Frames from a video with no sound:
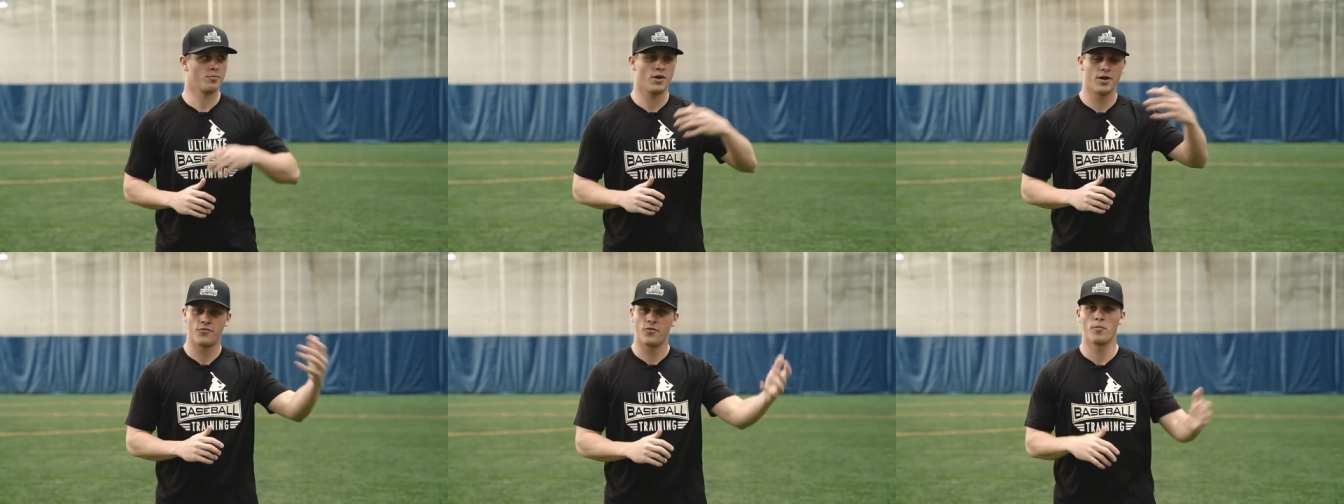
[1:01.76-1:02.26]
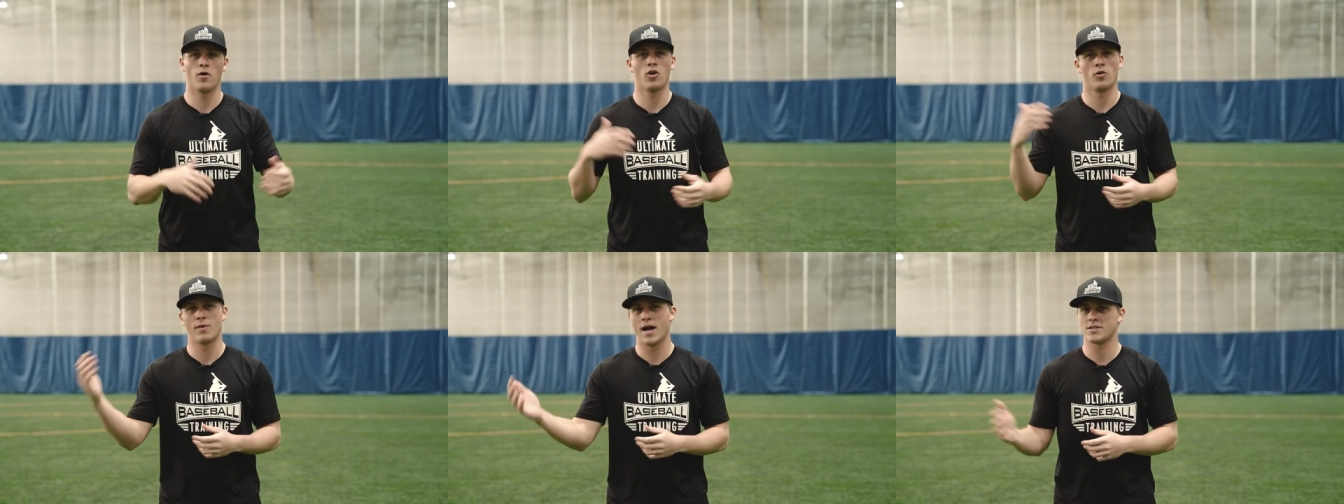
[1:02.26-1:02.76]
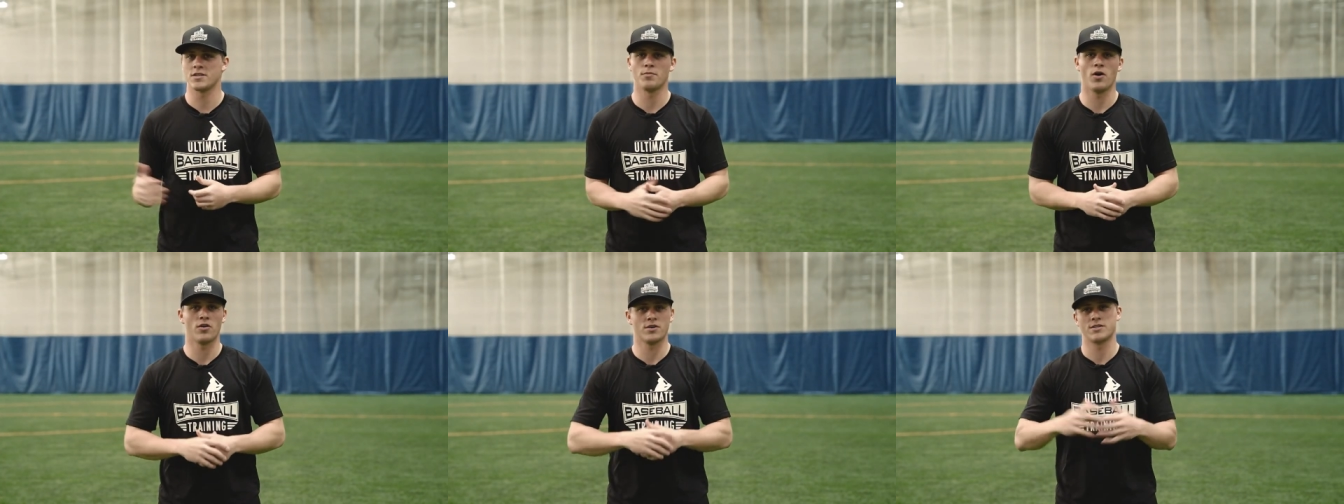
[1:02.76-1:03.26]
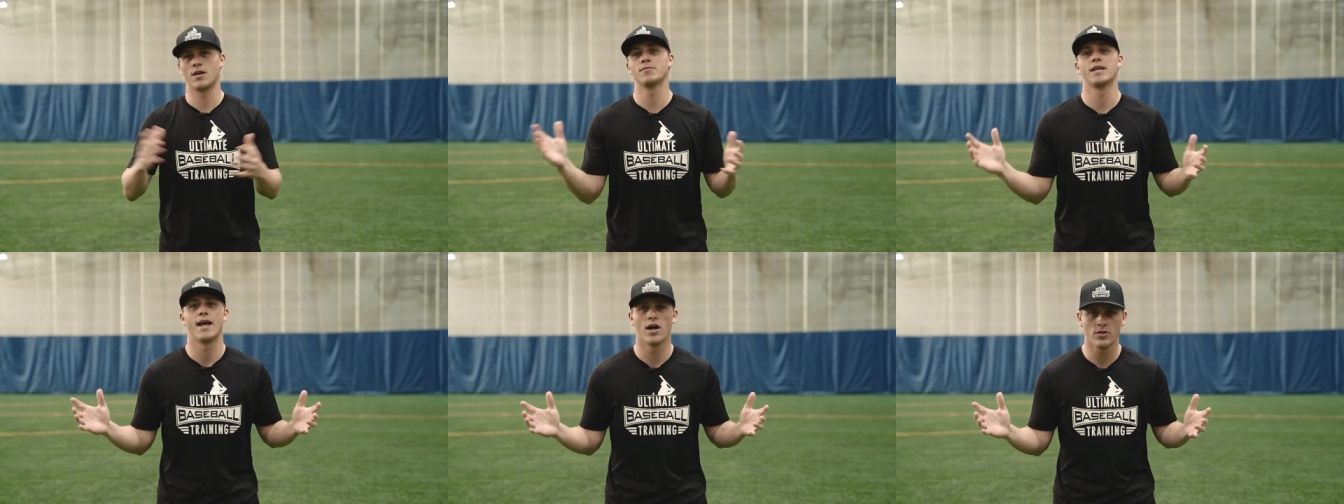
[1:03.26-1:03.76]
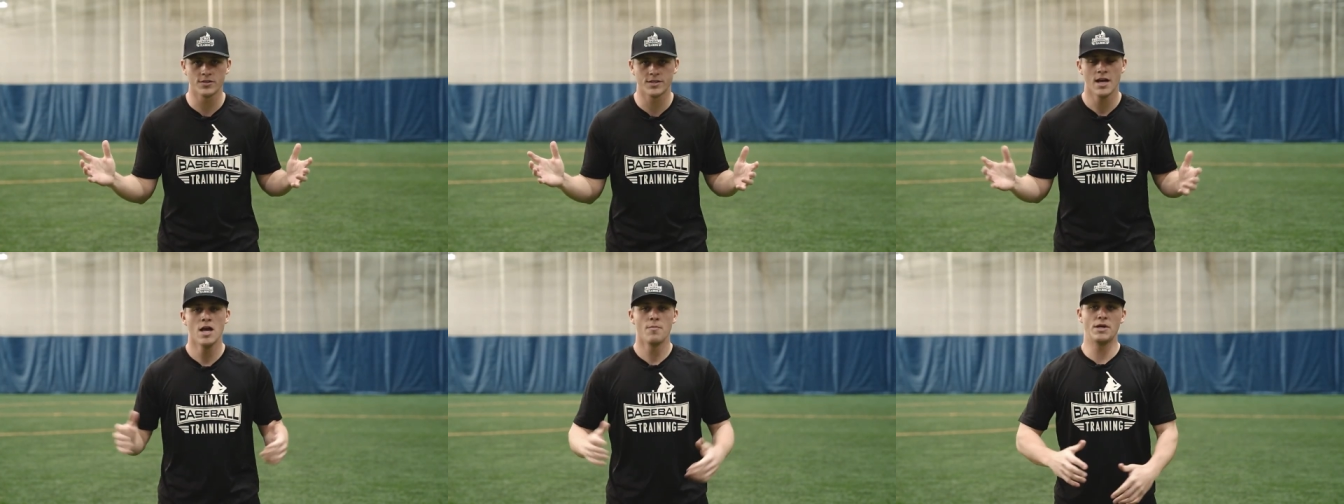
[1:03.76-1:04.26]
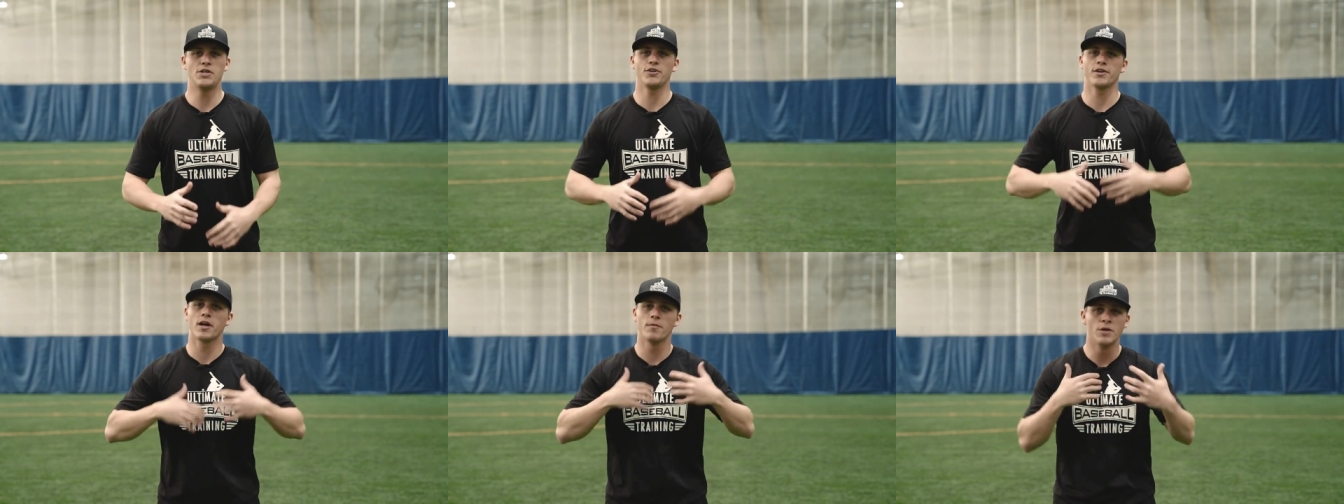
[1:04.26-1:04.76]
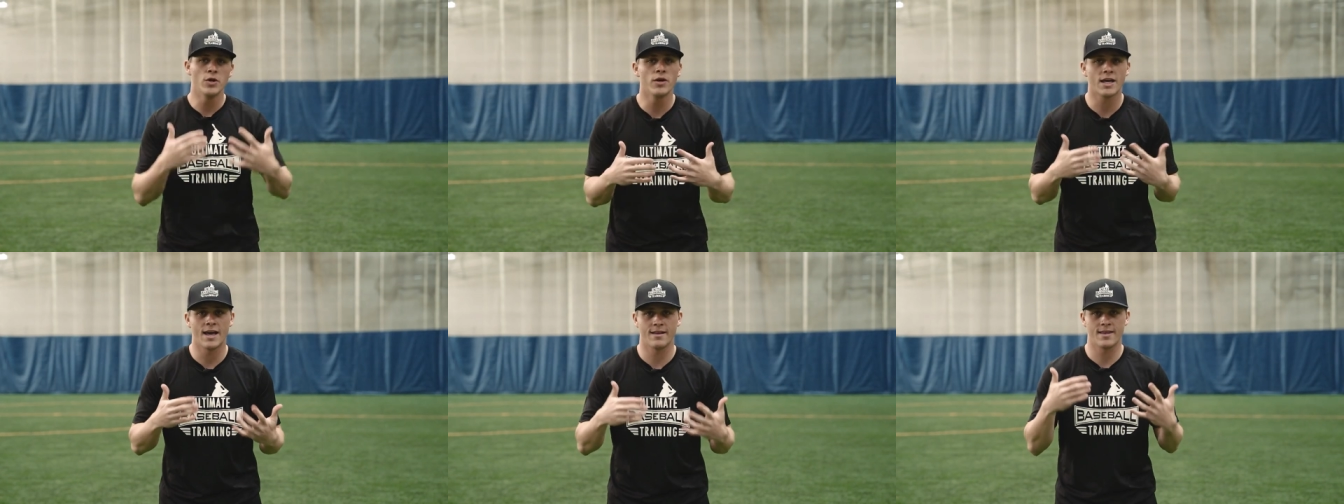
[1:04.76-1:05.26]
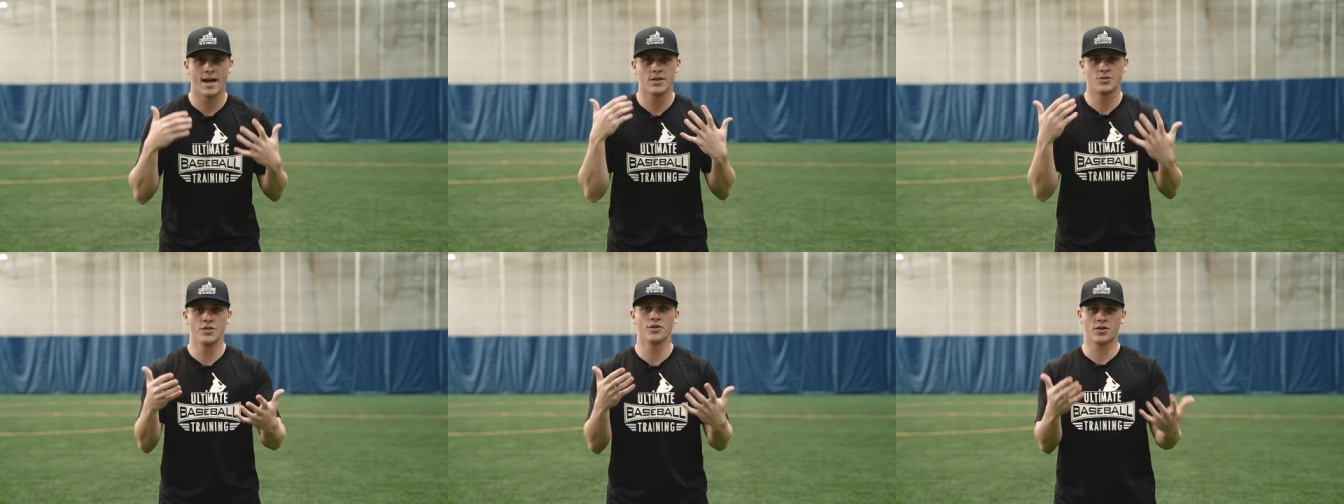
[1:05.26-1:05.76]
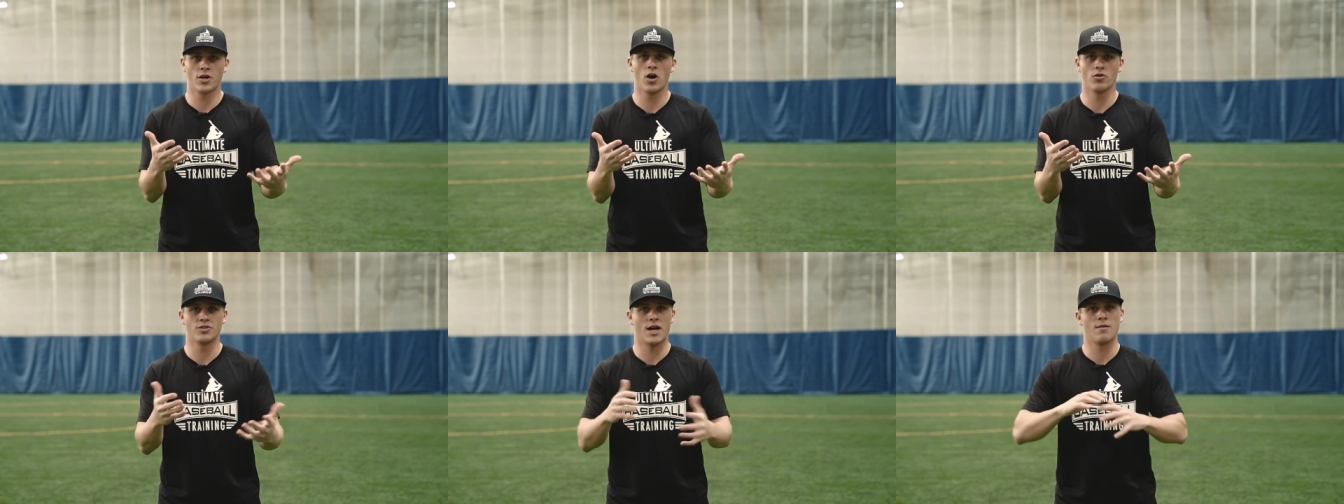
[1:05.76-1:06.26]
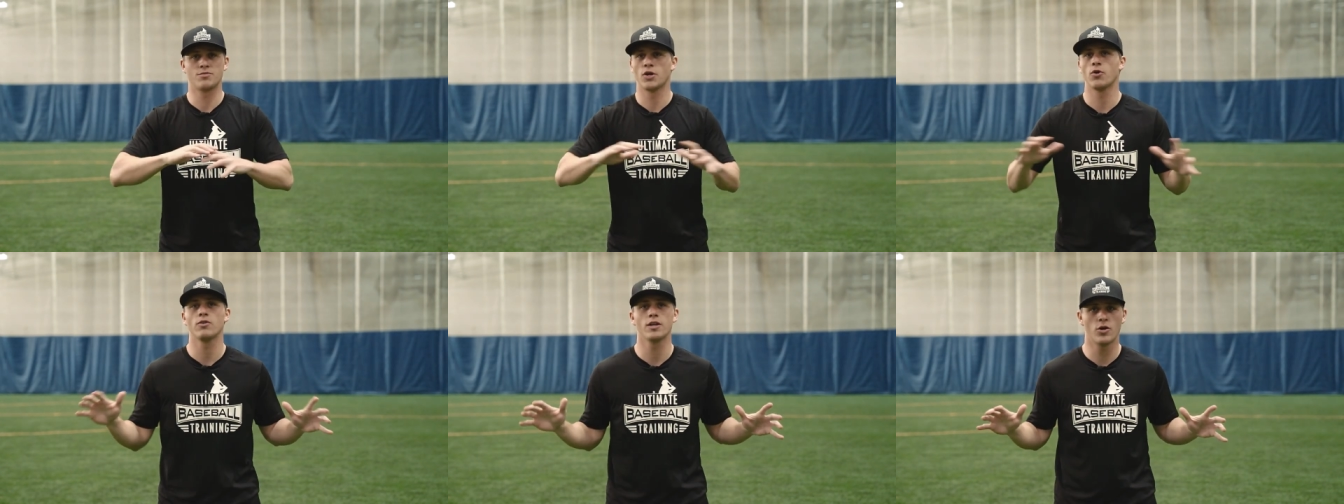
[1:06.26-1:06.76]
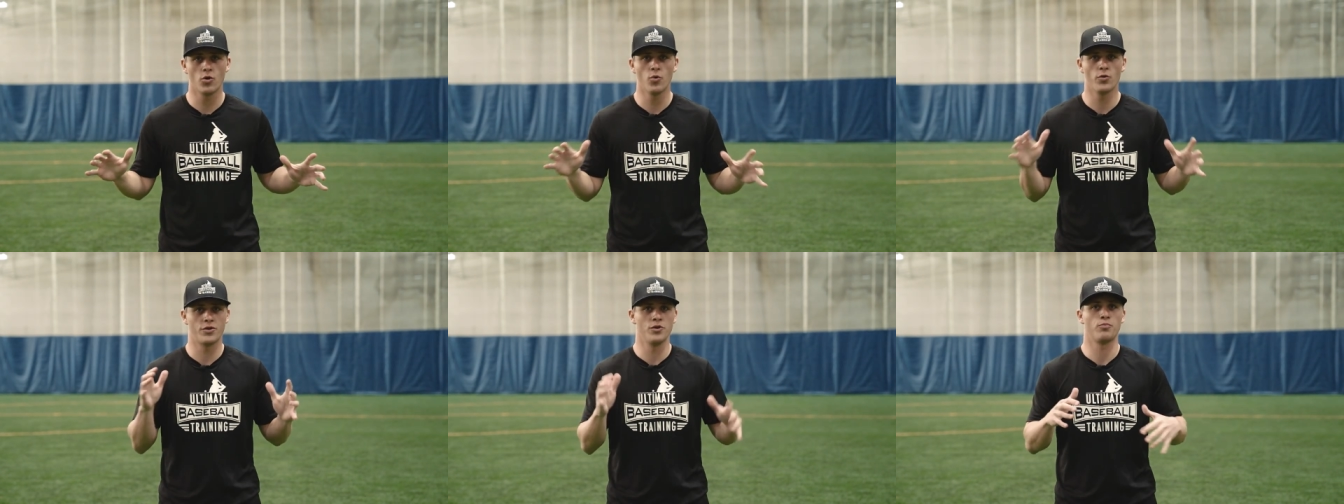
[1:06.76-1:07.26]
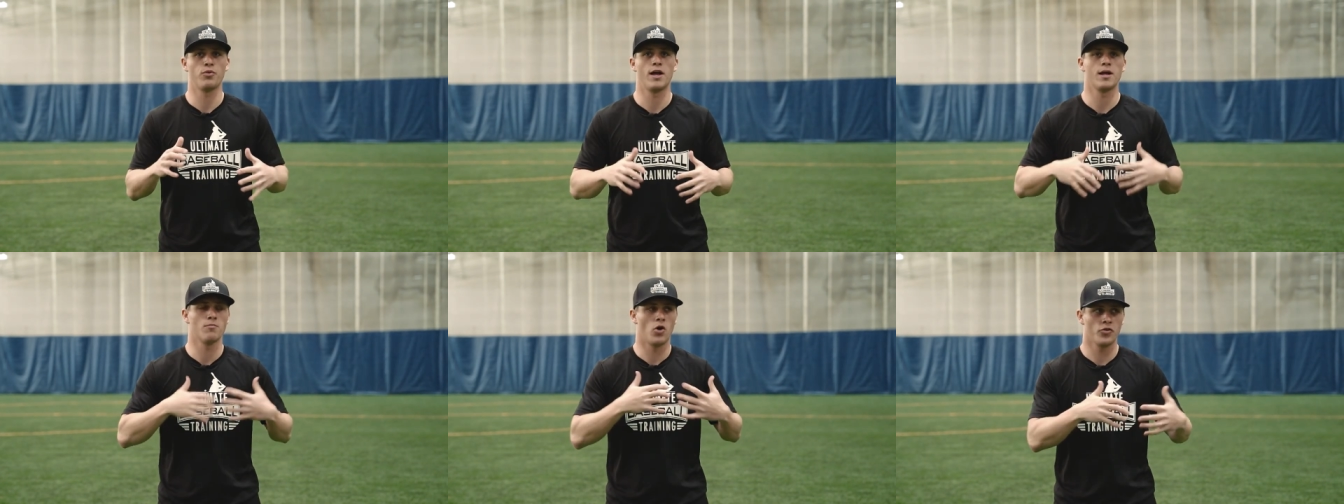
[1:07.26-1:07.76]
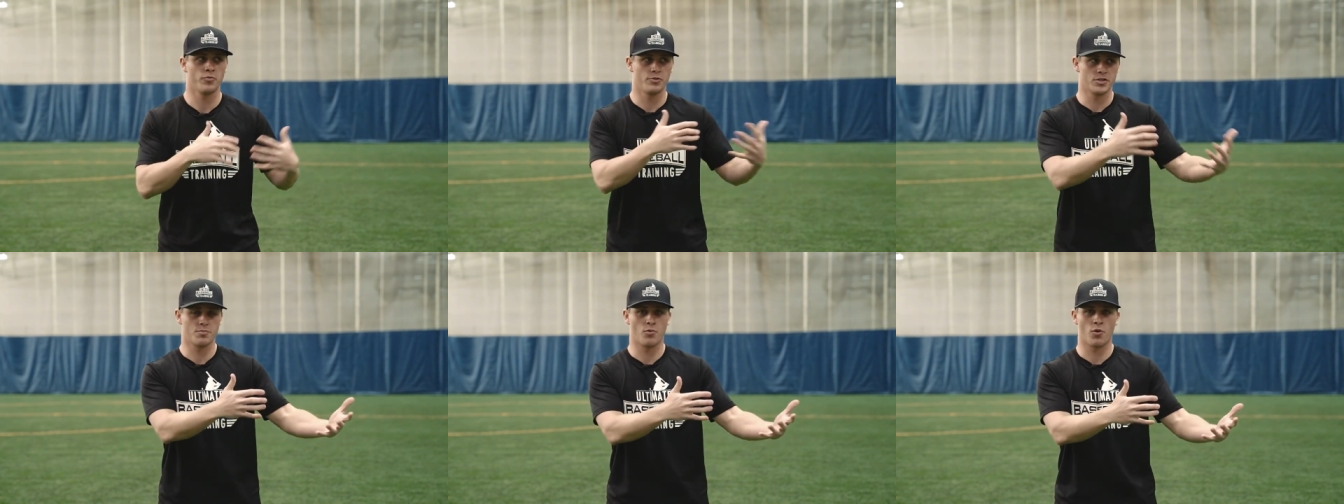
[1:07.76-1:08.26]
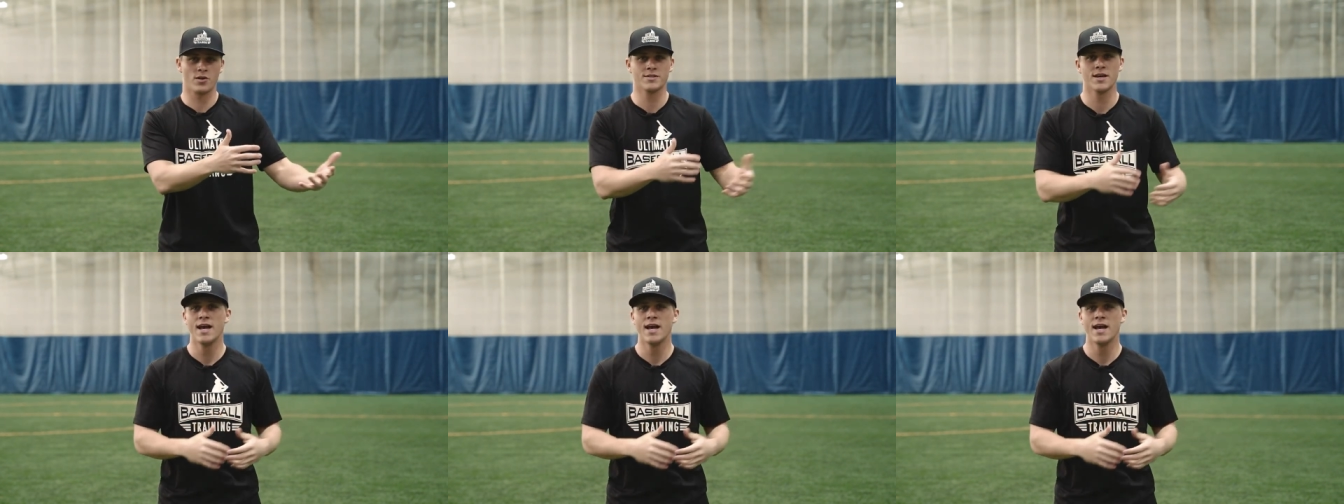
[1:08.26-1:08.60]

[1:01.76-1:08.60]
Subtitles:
you're playing football or basketball or something else, be sure to communicate that to your coach. I'm totally cool with you playing multiple sports.